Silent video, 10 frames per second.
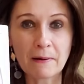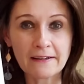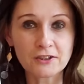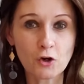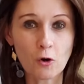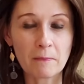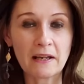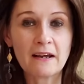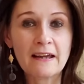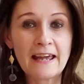big's
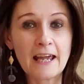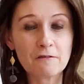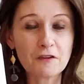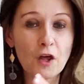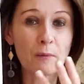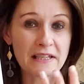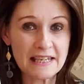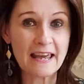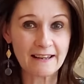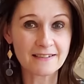coming, even though
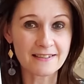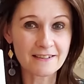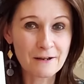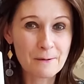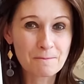it is.